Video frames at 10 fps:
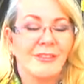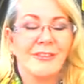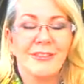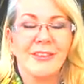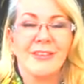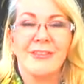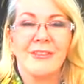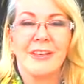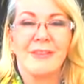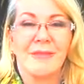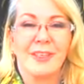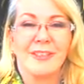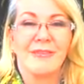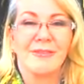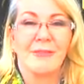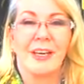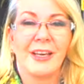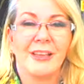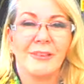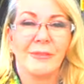Of course, it's always best to
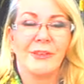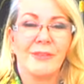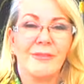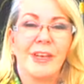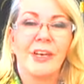apply a little bit of